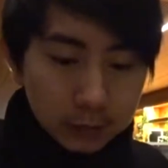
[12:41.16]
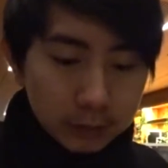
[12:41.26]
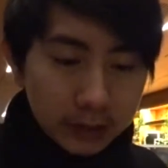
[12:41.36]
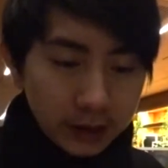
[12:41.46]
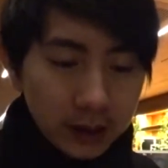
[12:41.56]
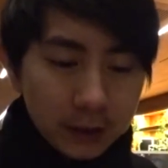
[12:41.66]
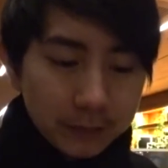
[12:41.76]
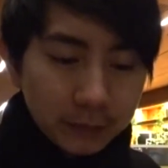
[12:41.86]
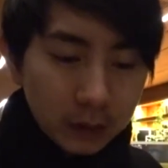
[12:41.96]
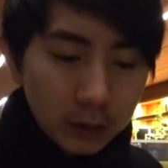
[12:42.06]
but
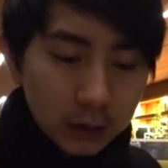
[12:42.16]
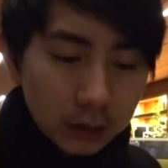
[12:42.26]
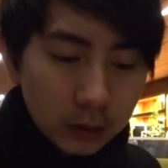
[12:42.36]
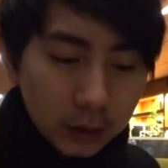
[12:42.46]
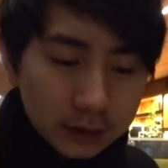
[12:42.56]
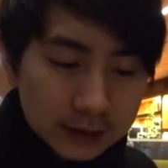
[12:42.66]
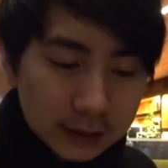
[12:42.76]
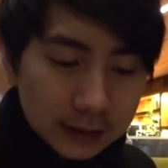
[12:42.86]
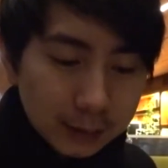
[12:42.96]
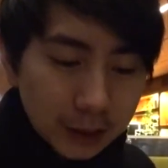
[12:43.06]

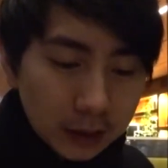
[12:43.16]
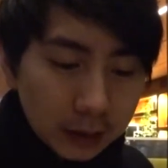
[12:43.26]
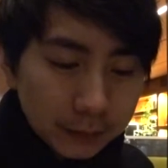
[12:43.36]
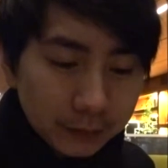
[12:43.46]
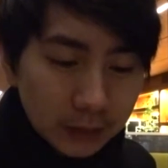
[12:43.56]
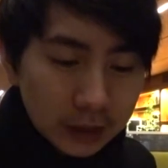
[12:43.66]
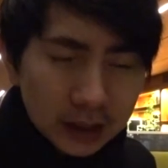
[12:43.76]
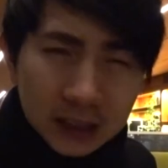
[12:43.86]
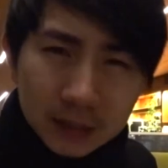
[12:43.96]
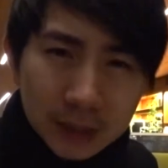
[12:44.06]
honestly speaking,
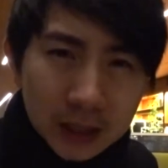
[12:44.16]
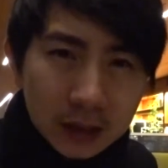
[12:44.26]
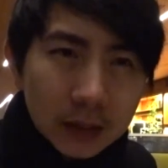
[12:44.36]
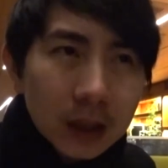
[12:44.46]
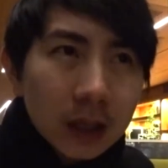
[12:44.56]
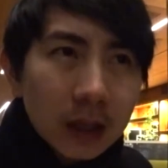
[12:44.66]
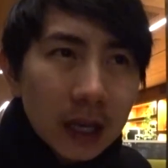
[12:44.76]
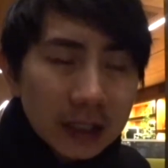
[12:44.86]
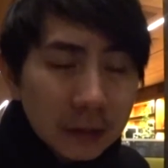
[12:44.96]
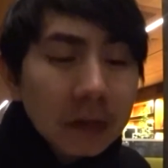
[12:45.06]
it could be
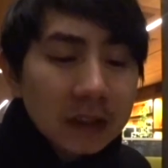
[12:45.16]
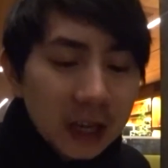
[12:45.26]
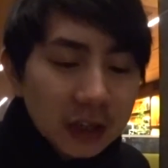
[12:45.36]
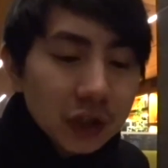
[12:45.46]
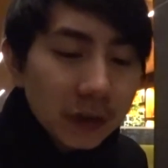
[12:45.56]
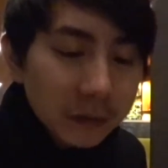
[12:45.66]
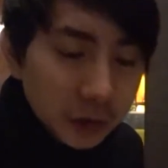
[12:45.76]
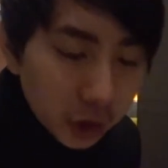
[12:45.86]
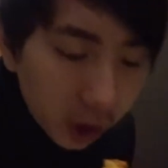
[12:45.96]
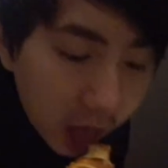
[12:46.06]
a different texture for
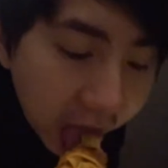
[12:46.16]
sure.